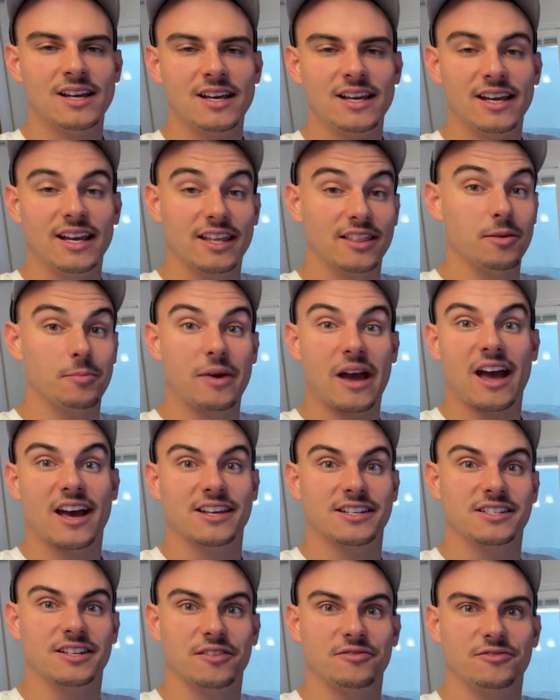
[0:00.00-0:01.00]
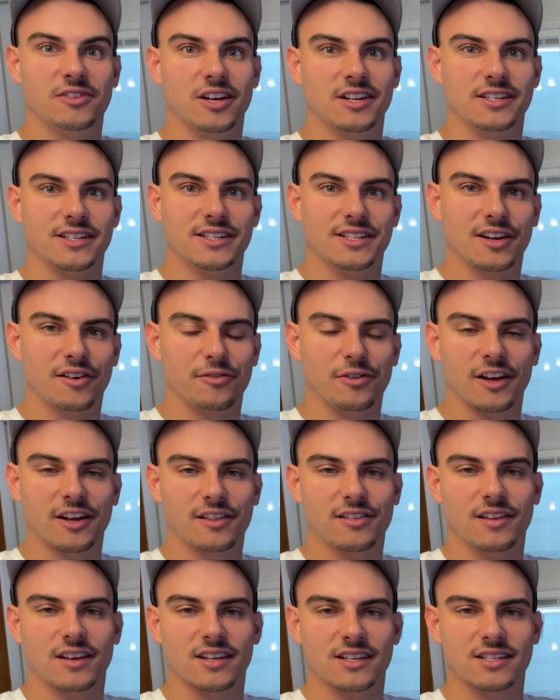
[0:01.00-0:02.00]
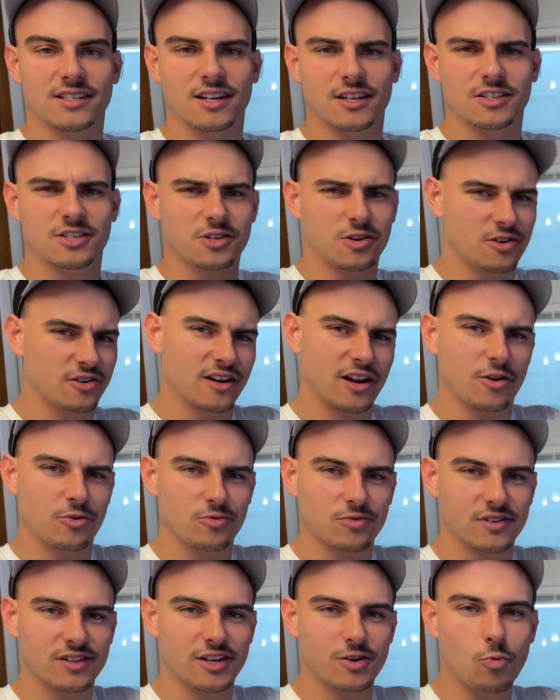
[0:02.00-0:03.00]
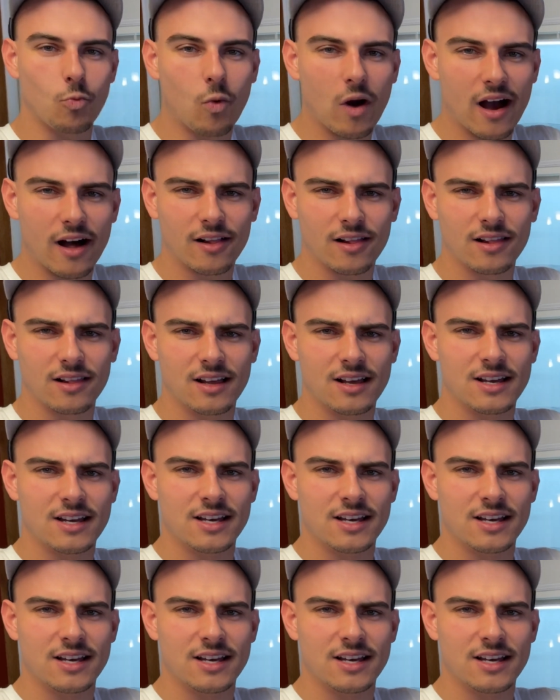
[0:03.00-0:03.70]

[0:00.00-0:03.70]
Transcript: In the past, I've done stuff like this and it's turned out really well.